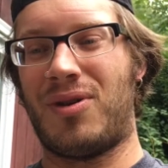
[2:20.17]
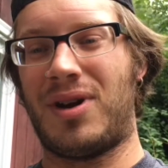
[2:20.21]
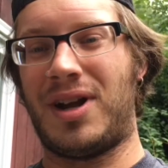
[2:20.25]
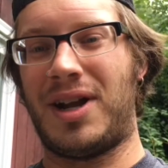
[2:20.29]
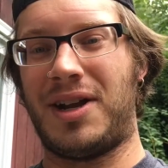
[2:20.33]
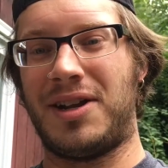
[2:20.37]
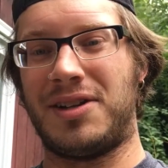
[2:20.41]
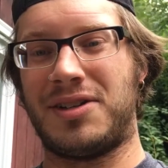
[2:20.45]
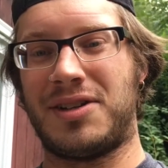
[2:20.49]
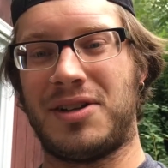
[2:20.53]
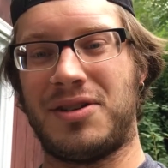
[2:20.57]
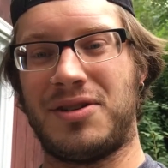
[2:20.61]
I
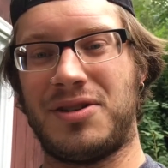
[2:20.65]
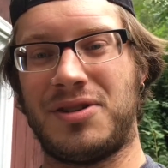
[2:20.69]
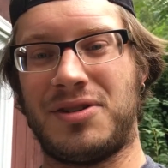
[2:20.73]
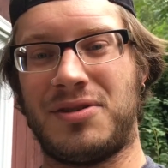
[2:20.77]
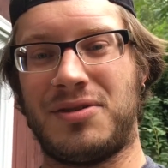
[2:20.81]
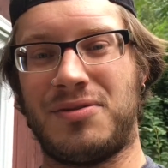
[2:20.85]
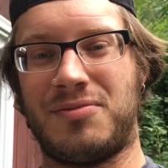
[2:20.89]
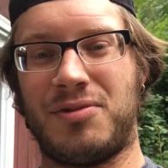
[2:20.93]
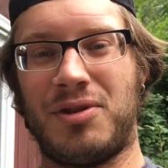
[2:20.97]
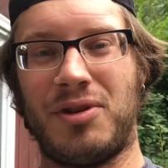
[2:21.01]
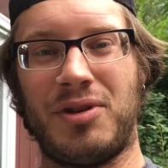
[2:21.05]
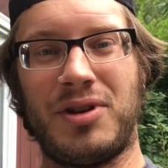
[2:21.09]
guess I just
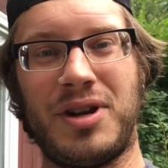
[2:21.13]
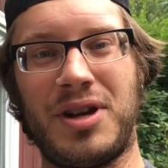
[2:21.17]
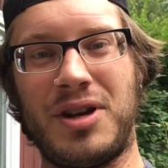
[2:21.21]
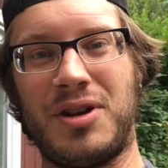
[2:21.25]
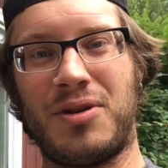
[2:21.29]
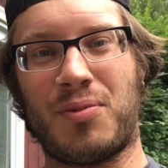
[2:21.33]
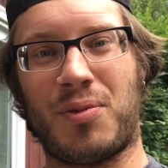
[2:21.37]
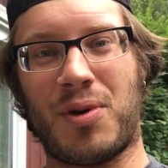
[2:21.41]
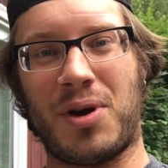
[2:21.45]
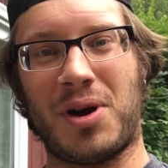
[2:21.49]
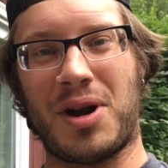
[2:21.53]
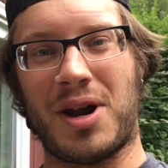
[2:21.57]
really need to
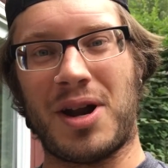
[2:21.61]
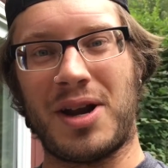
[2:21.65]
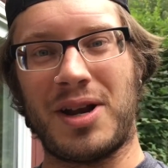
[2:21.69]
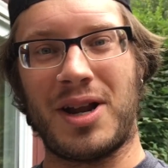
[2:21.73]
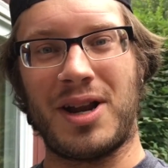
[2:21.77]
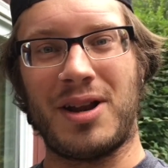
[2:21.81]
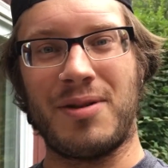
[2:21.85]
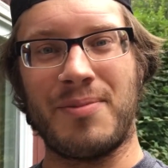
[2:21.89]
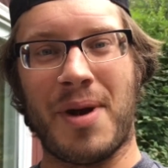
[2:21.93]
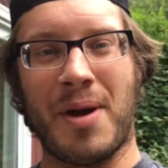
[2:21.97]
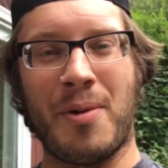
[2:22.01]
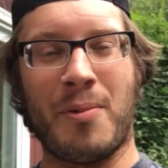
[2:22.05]
work on
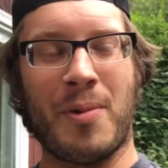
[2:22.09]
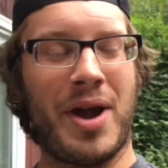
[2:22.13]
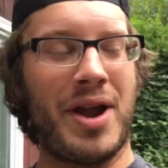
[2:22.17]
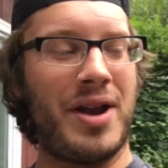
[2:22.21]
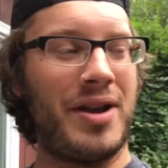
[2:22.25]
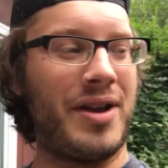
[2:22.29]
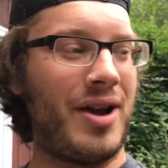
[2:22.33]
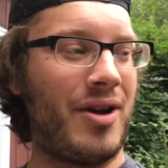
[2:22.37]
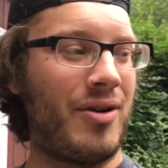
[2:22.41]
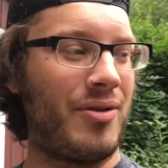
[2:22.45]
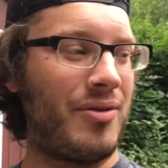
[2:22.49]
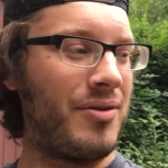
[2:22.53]
getting my weight
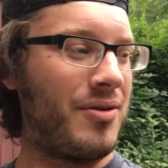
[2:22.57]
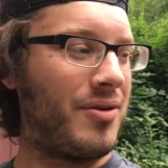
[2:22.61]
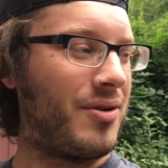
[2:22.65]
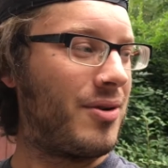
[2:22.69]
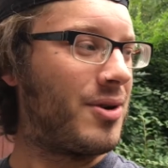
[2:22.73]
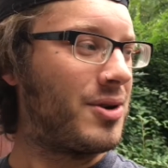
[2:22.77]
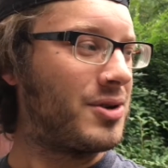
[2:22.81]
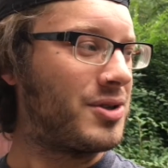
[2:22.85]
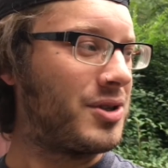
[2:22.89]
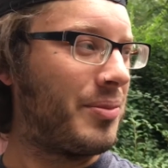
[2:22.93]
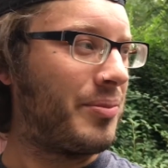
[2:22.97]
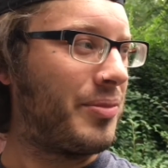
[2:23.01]
down
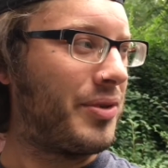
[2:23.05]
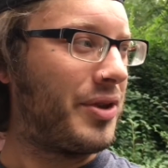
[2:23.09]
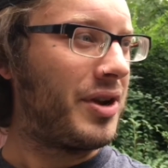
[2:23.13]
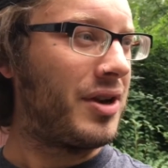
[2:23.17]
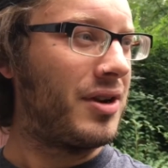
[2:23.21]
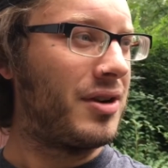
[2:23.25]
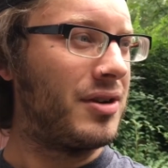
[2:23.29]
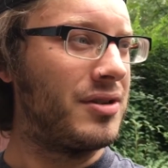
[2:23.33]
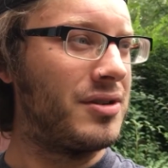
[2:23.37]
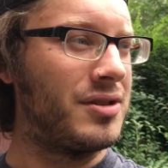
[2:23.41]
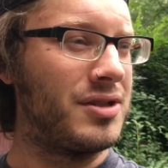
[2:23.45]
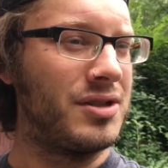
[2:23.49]
or something
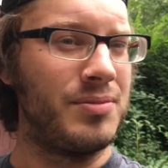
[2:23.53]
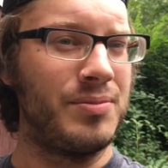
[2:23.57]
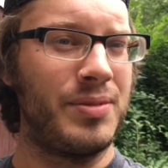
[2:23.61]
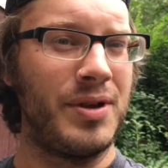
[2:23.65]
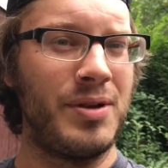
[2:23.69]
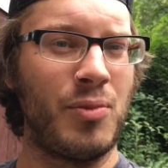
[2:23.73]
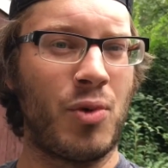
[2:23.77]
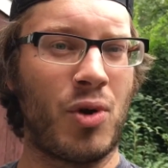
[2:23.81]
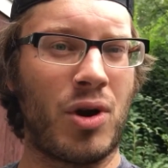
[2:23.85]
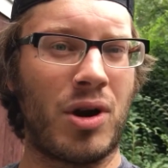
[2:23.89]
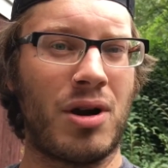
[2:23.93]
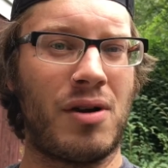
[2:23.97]
to be
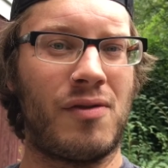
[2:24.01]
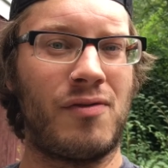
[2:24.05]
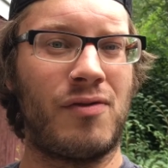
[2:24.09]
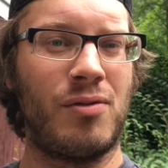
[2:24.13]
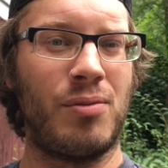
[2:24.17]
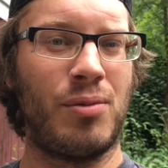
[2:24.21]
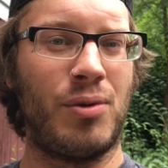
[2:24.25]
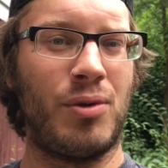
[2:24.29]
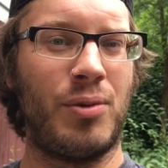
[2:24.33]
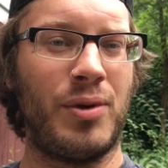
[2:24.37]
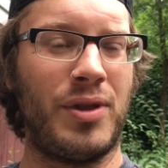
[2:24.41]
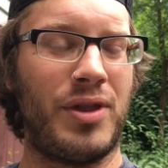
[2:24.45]
more
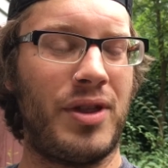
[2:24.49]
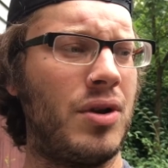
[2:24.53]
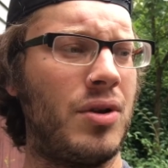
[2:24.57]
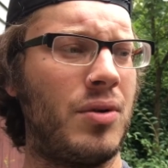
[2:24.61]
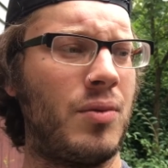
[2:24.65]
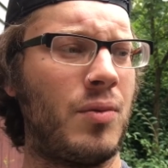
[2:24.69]
comfortable with it.